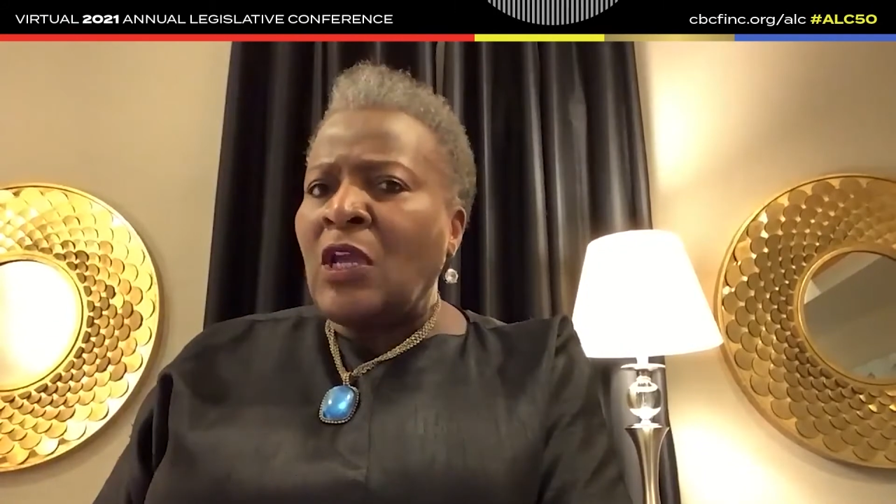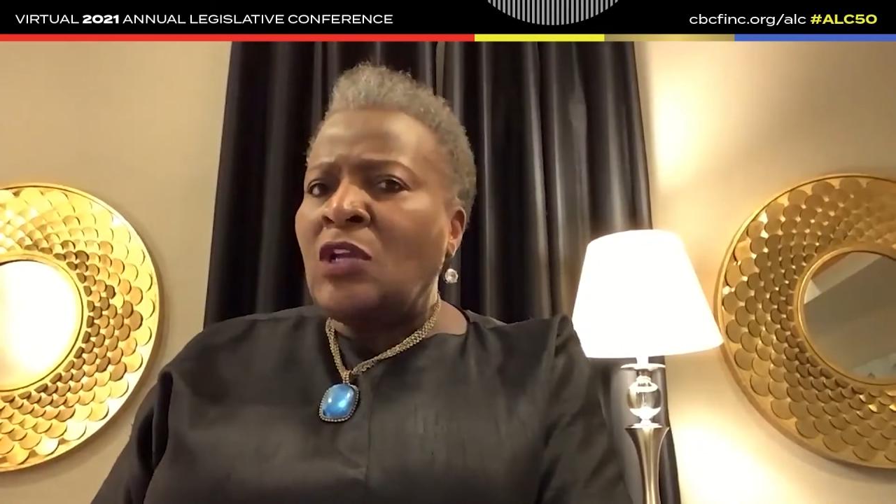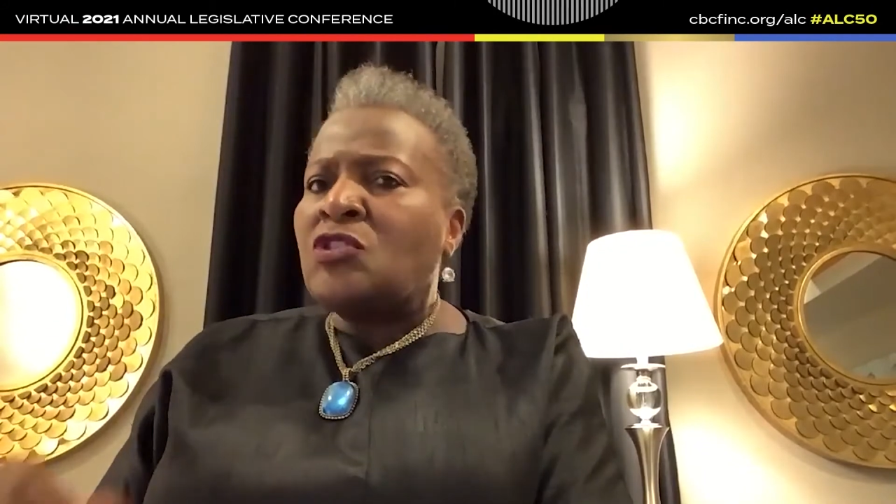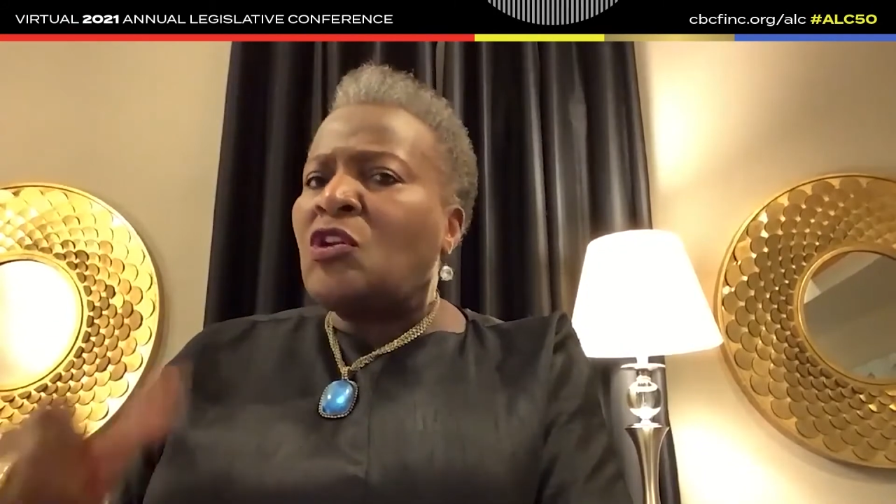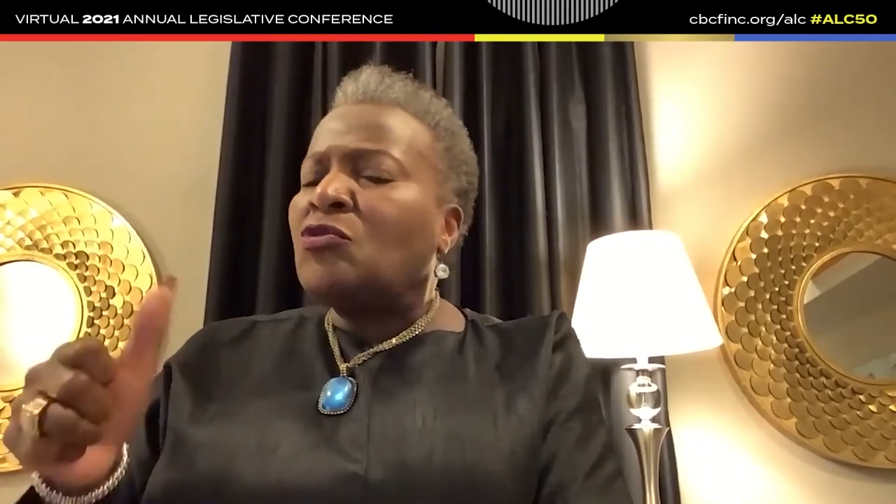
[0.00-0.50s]

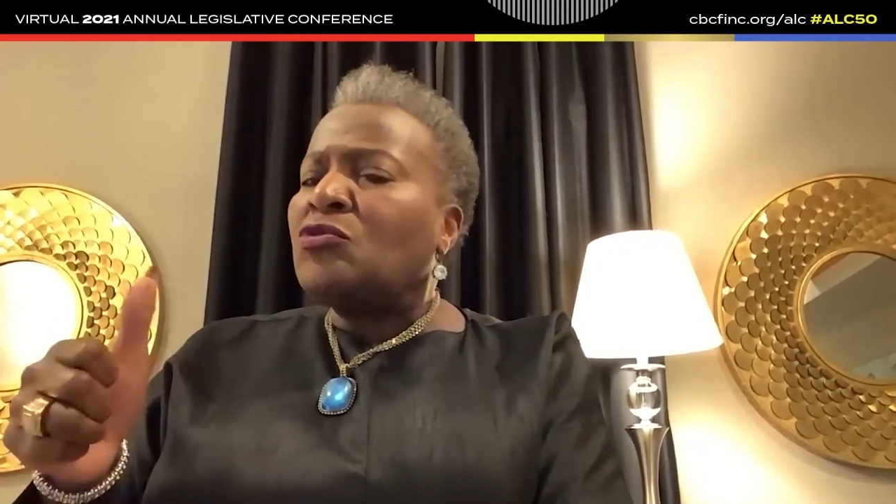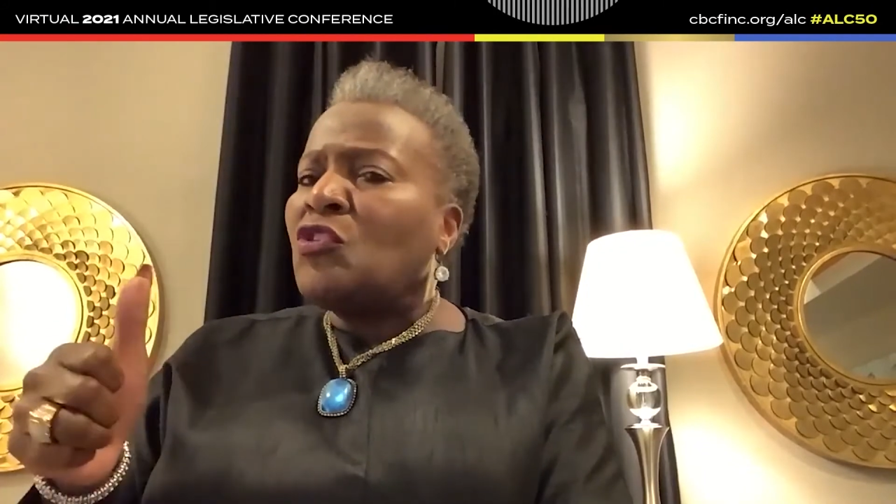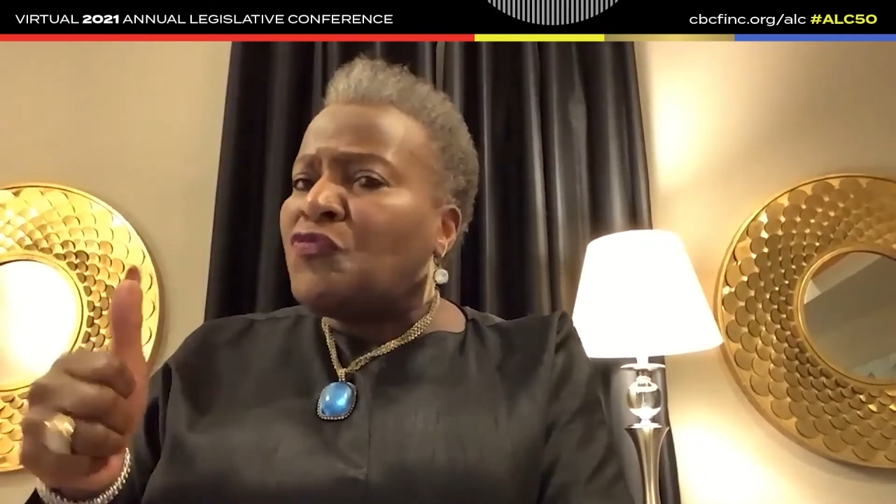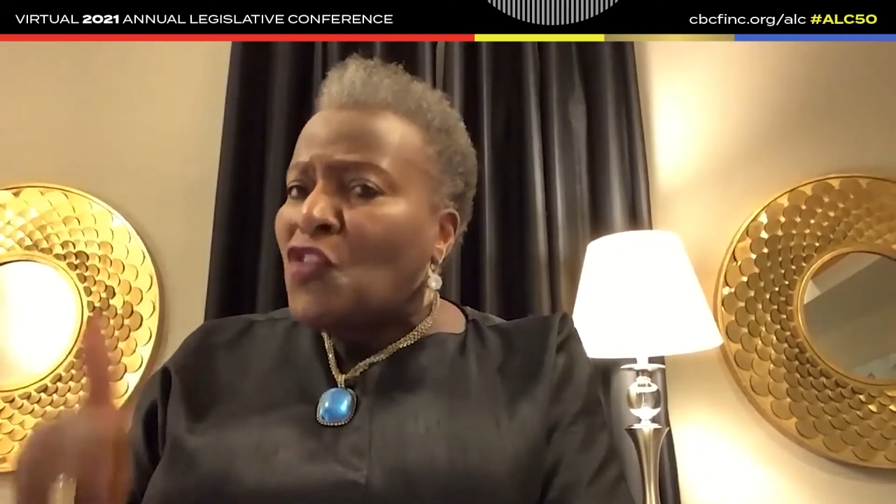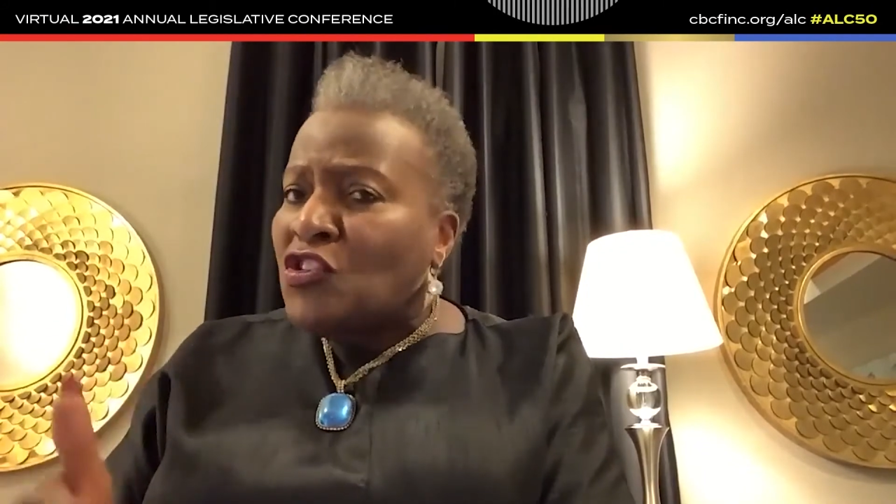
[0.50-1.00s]
So
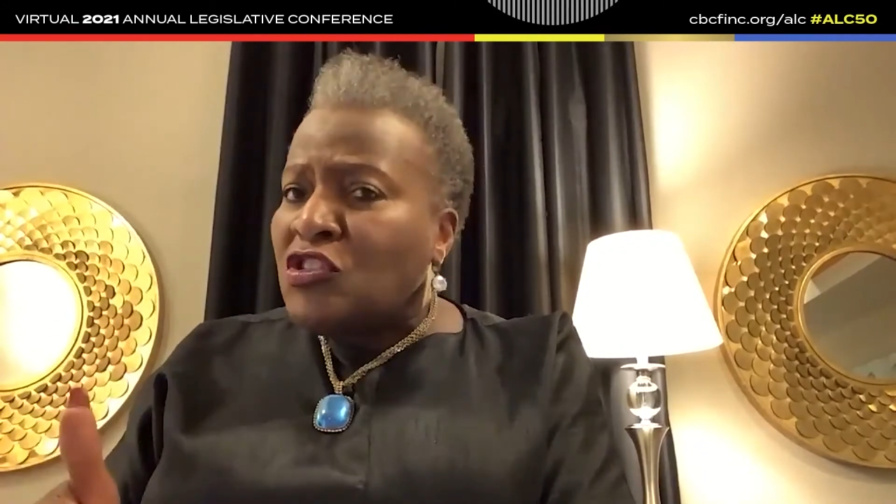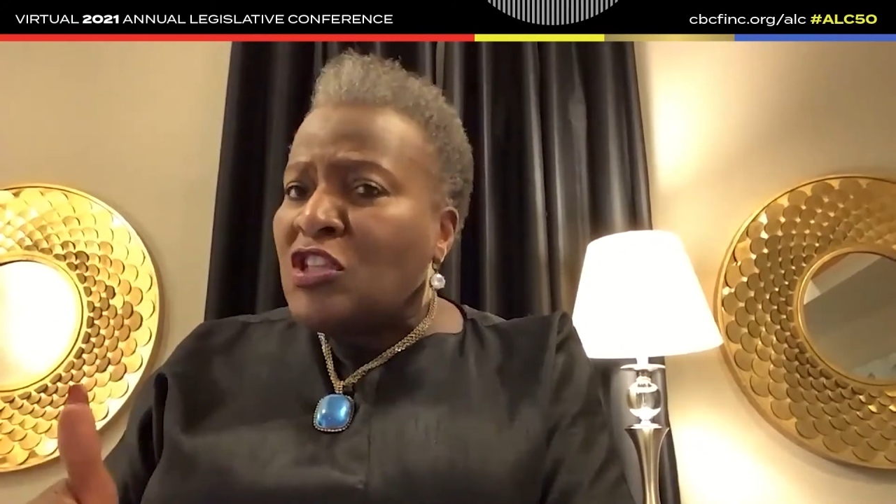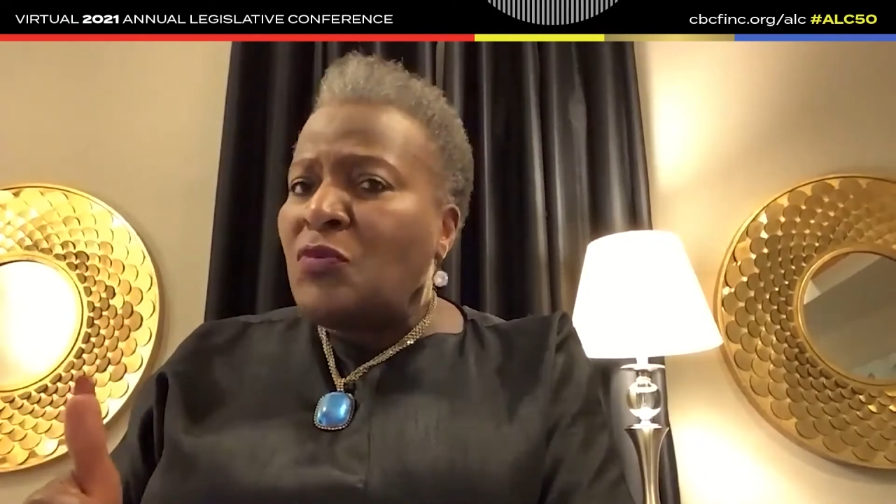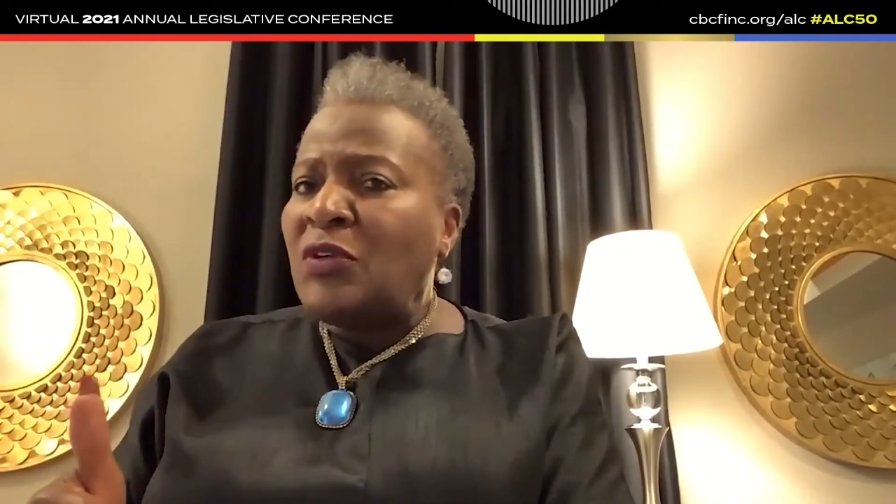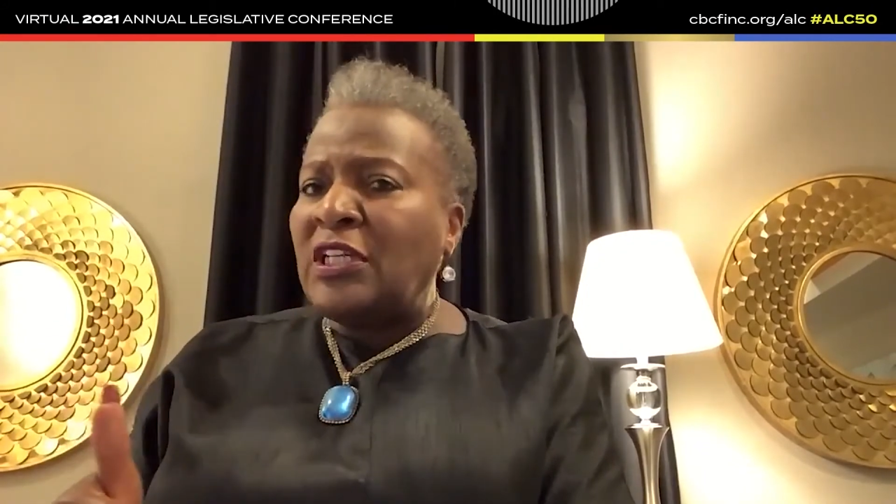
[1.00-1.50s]
the first
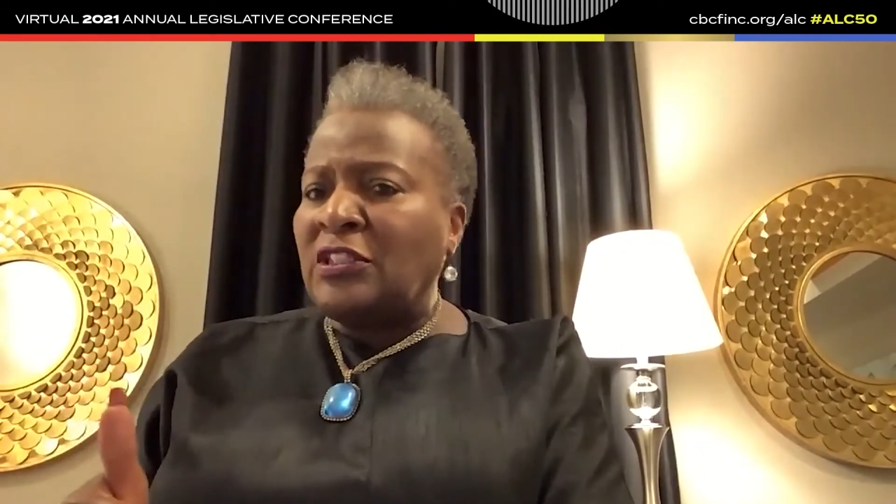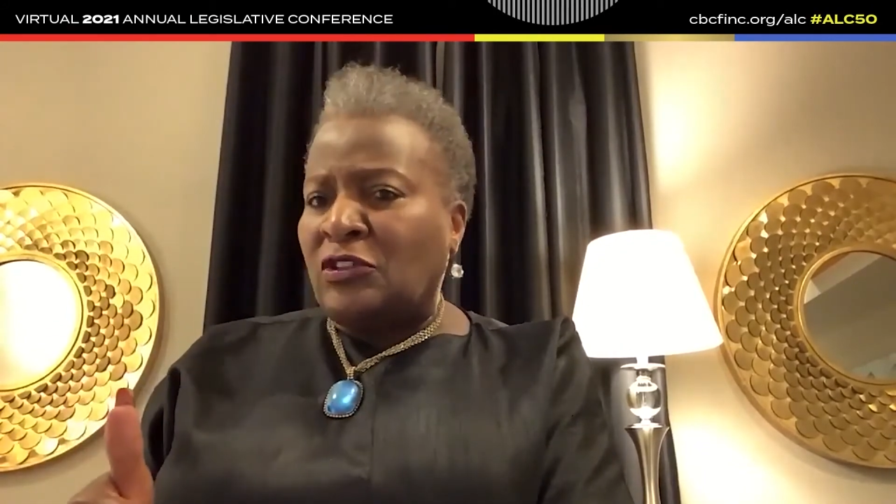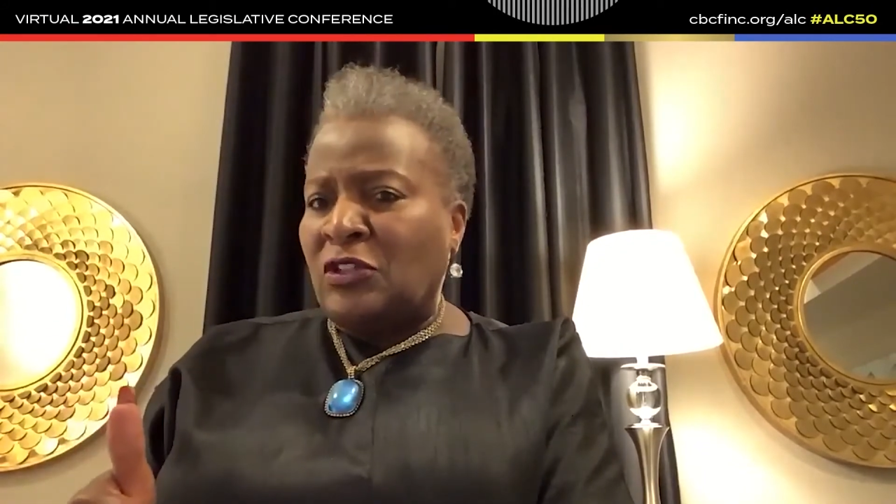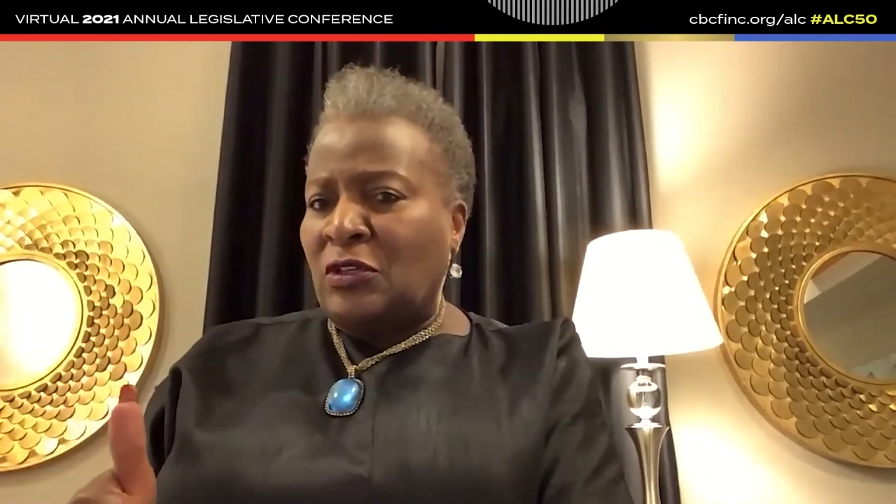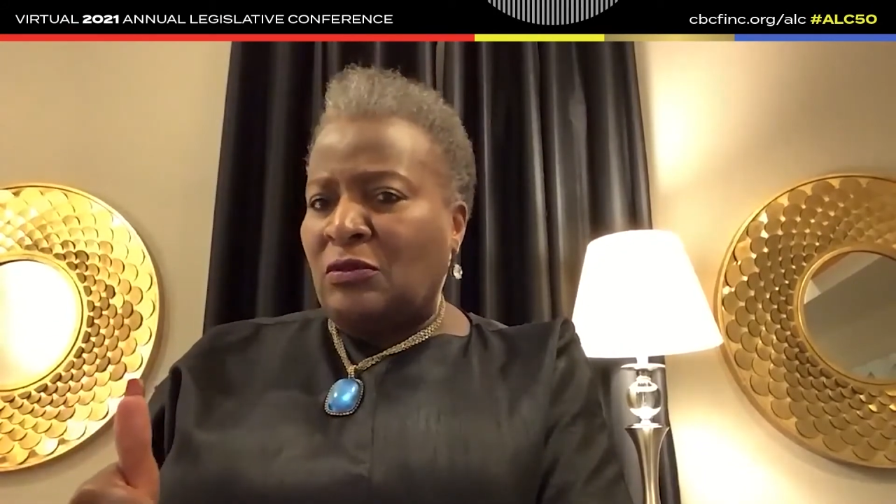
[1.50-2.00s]
thing we need to
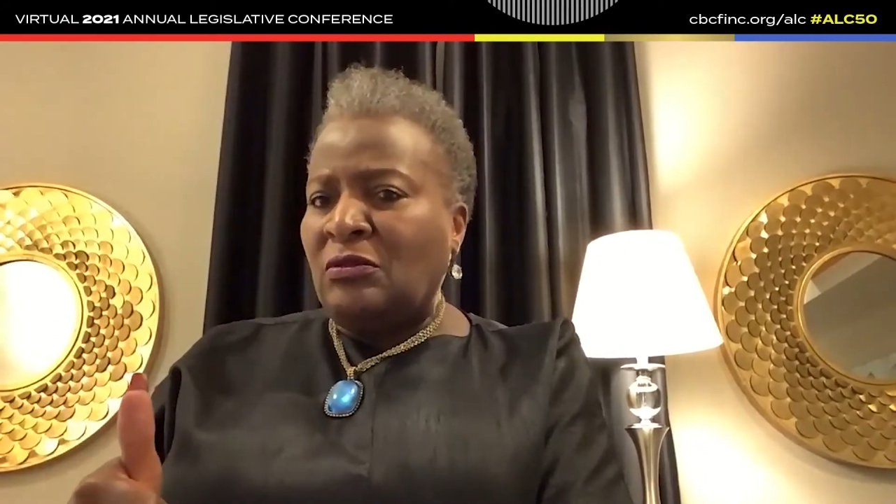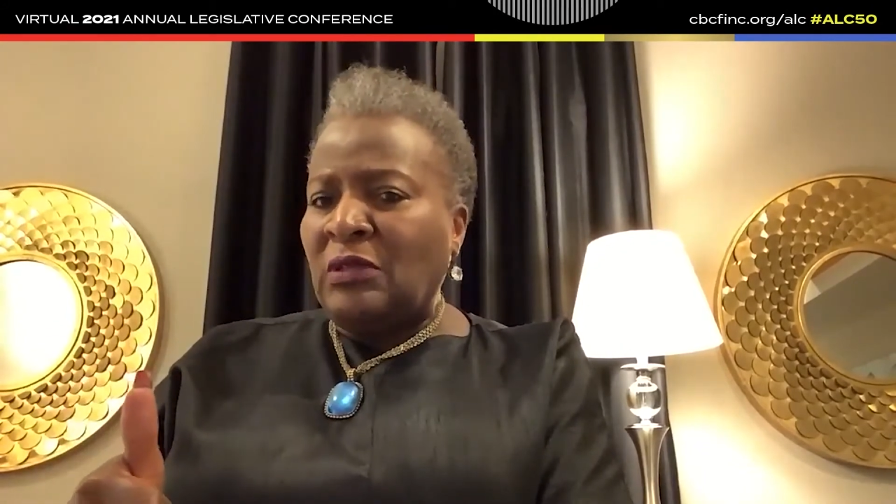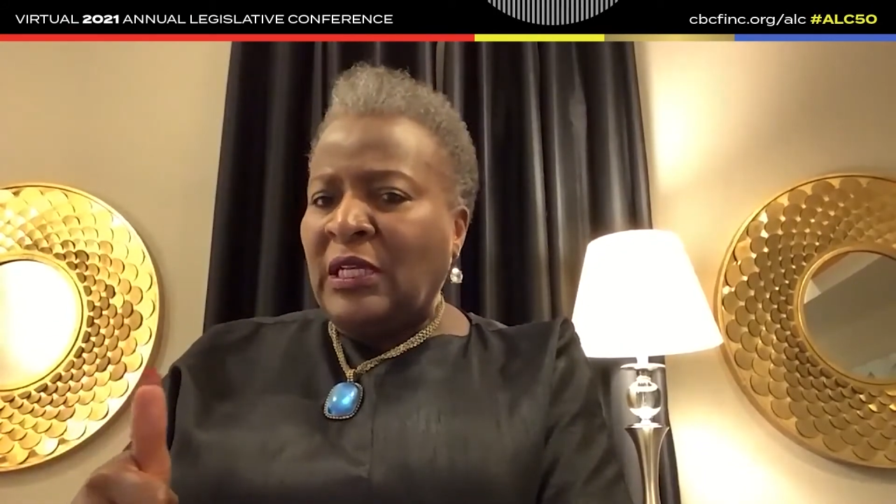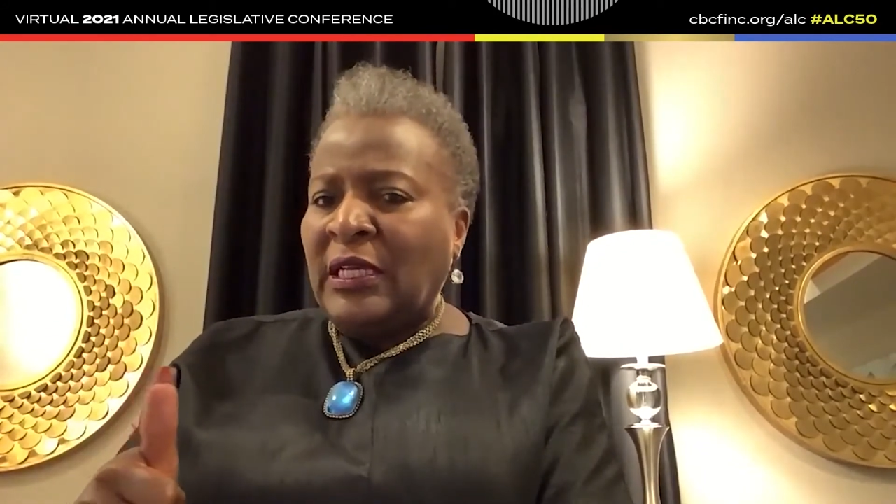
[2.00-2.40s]
do